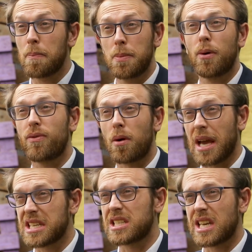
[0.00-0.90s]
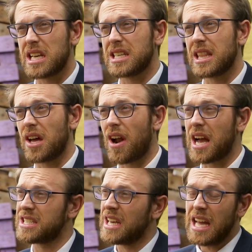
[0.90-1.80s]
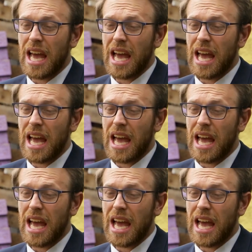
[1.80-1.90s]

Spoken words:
people from exercising their rights.